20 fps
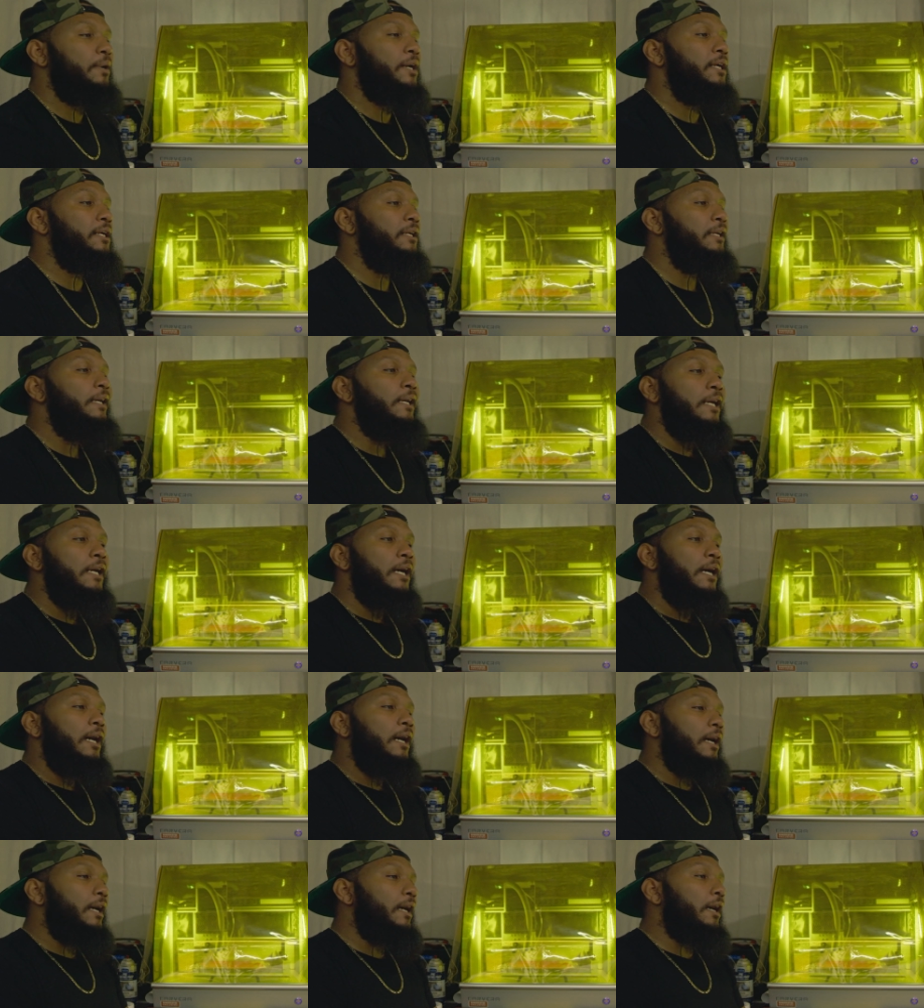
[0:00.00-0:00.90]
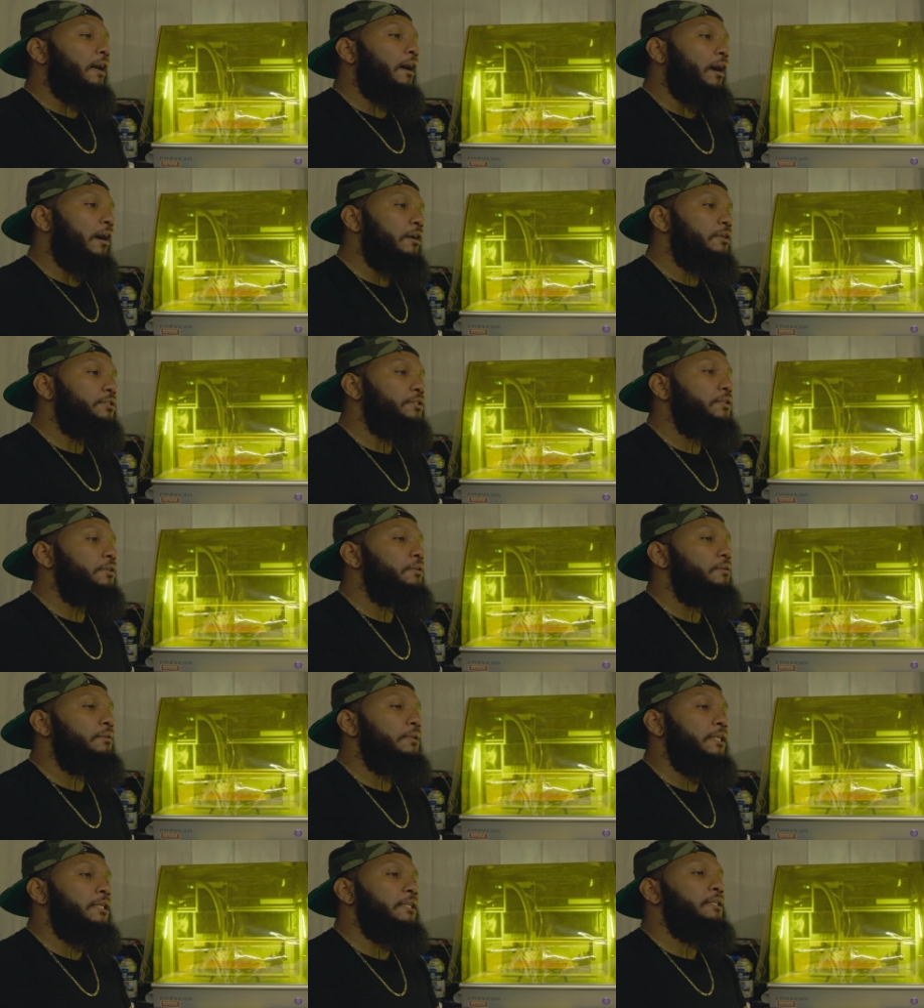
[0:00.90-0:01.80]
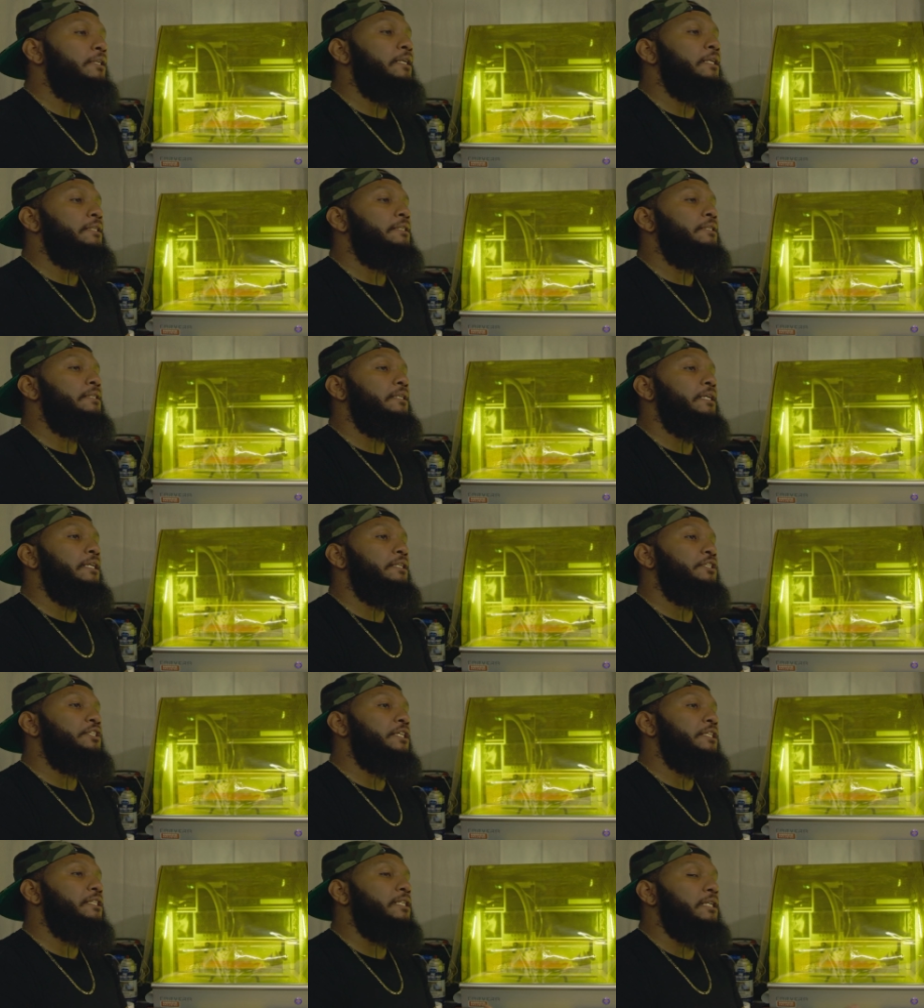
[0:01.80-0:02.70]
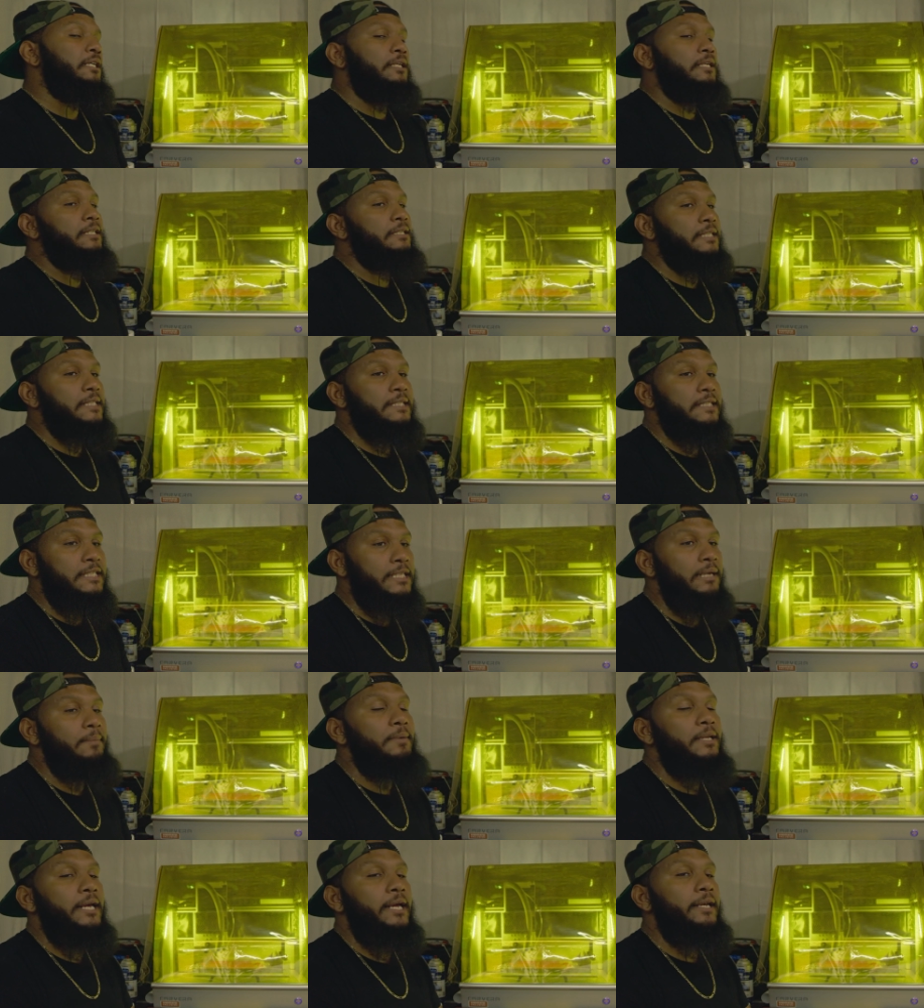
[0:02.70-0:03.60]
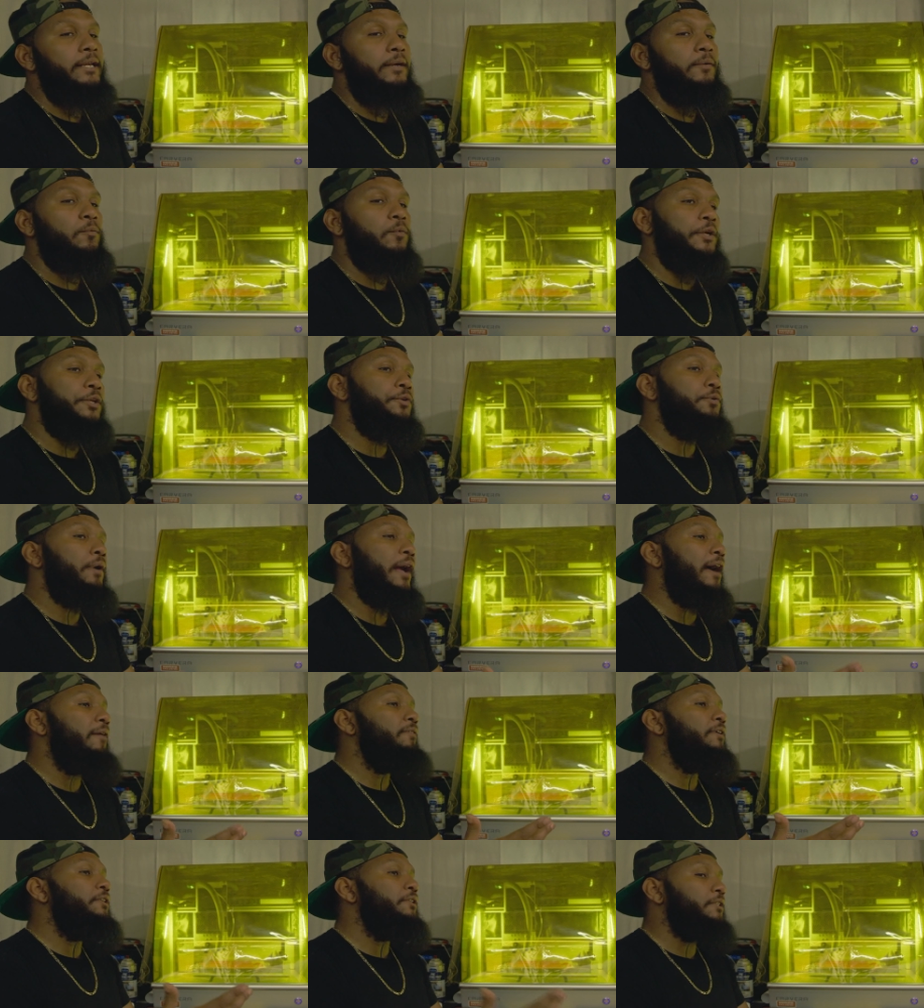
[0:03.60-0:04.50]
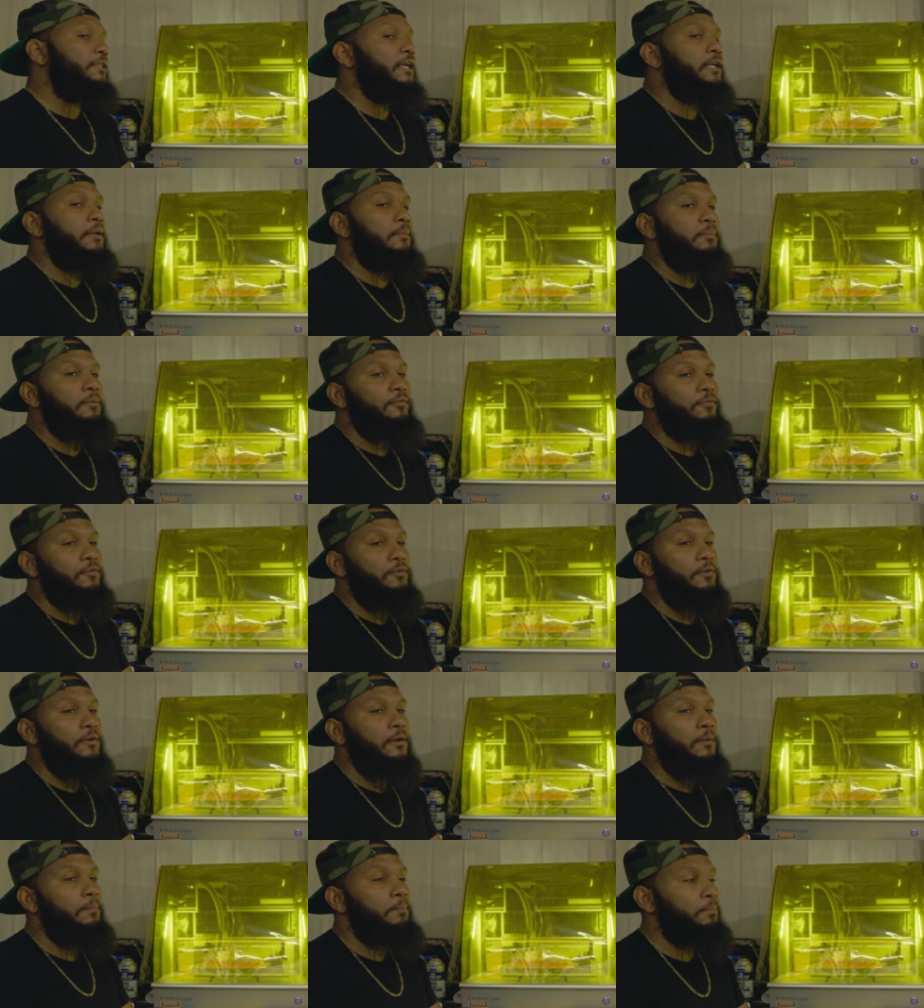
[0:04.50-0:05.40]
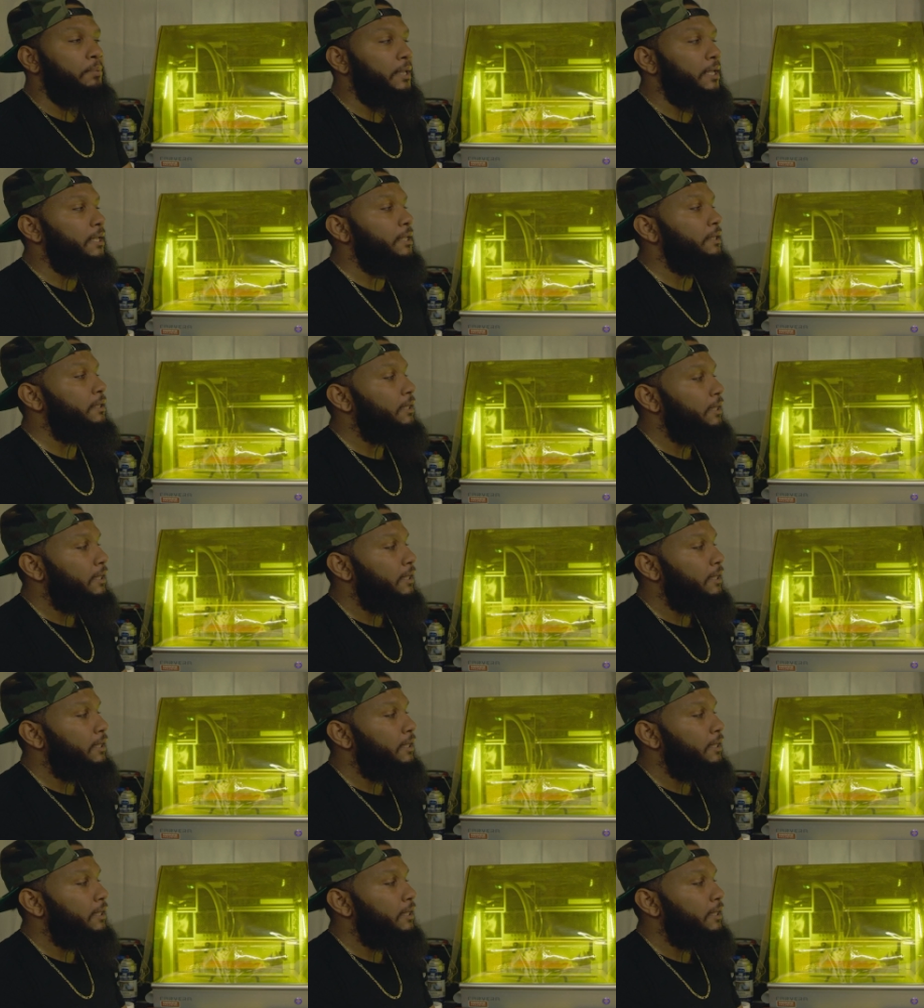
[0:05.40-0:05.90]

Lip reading: But also it's intimidating when you haven't done it before. But